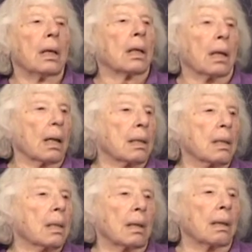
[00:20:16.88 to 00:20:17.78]

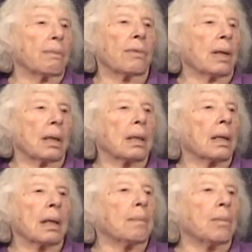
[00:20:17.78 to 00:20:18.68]
against the
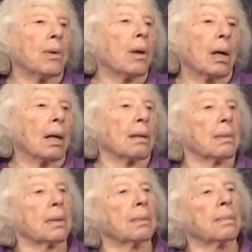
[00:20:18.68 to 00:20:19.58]
Vietnam War,
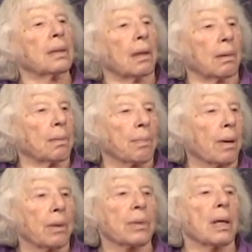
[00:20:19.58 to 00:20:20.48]
you know, in
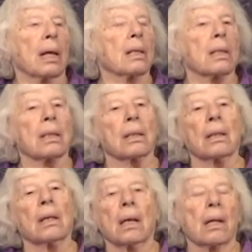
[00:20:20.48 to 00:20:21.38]
protests
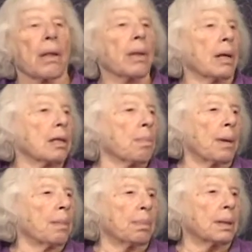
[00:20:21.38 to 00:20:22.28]
and the things
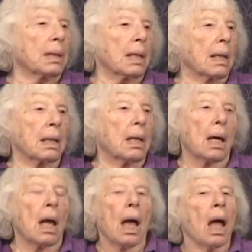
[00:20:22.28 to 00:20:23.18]
people did.
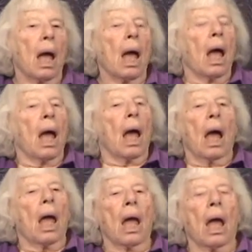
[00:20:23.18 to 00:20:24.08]

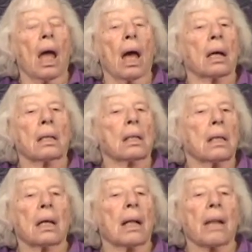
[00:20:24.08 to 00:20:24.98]
And
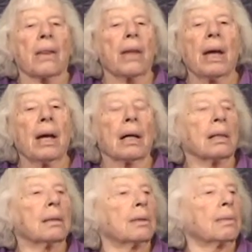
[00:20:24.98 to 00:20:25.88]

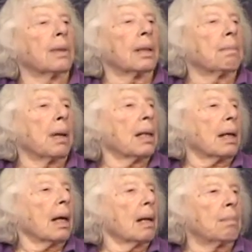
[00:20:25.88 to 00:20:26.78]
there, when the men
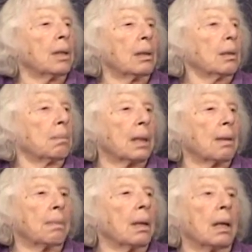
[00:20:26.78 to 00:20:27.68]
came home,
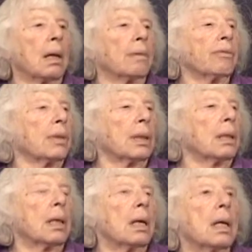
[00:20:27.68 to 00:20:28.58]
they were often